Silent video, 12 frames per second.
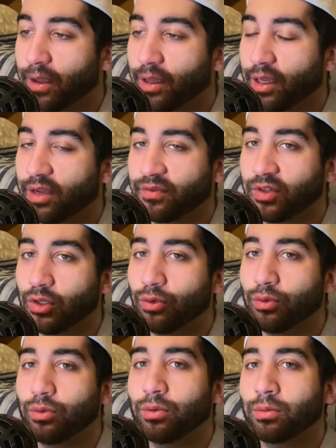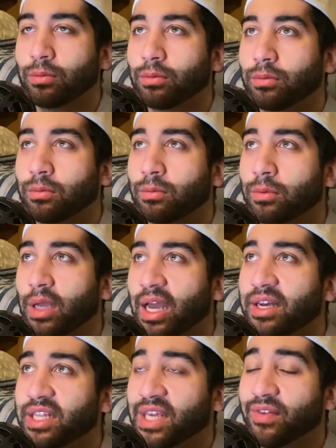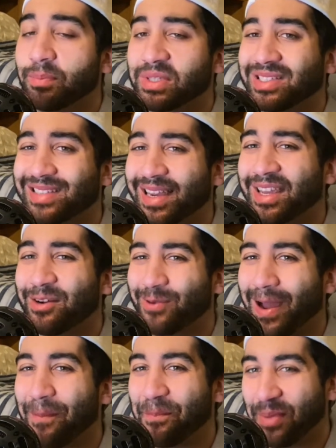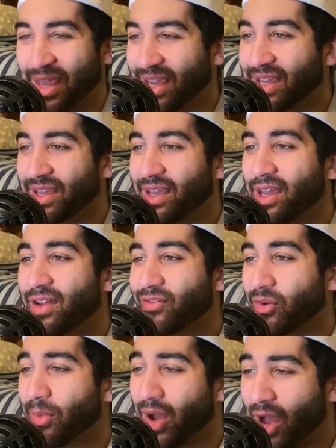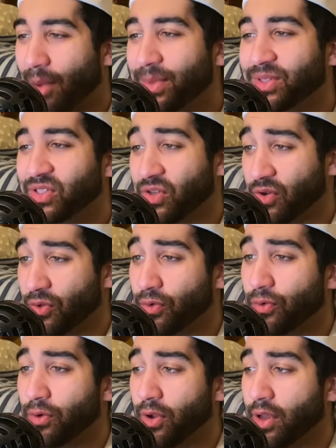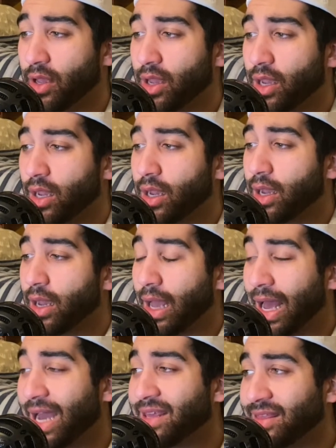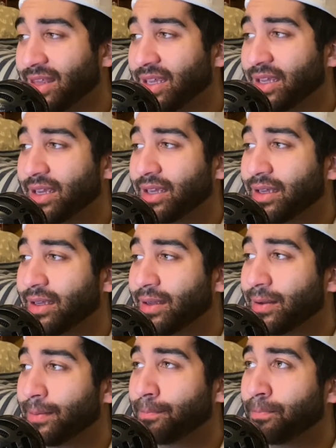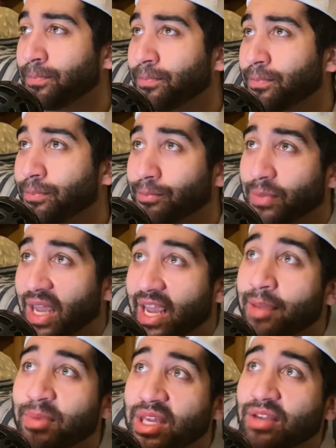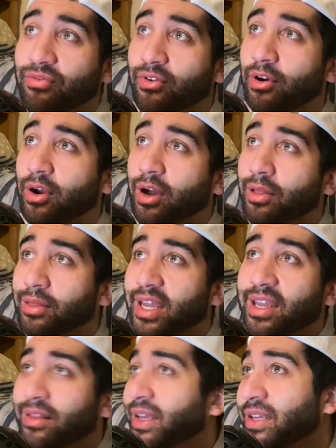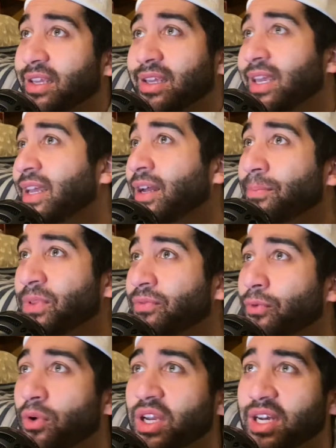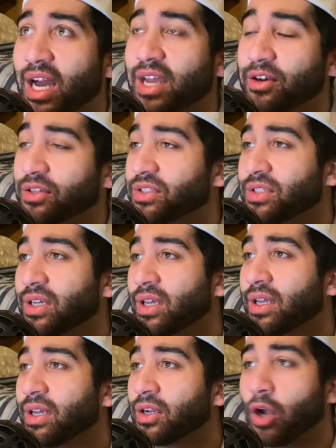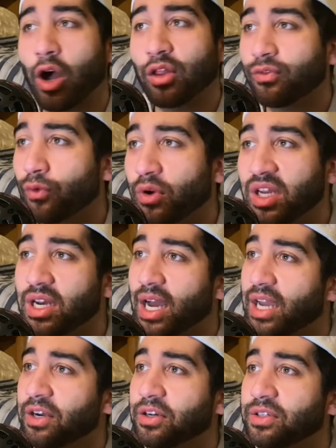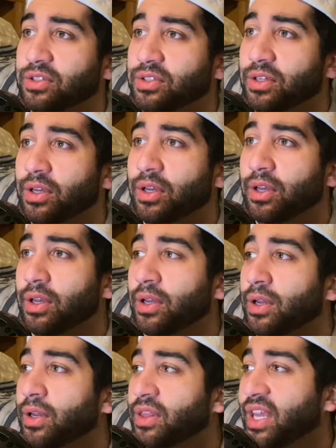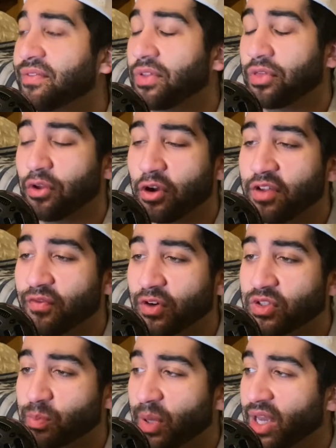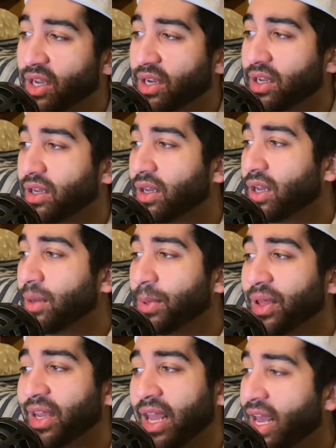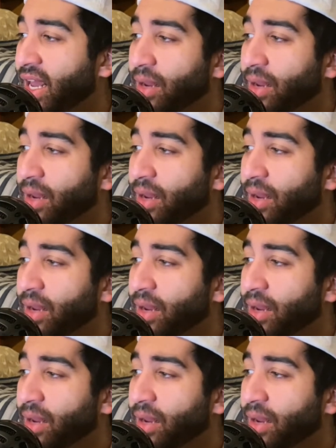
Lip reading: if you had to give up a second round pick for Mohamed Sanu, I think aiming for a late, hit up the 49ers. Call the 49ers. They have the 31st pick. Be like, hey,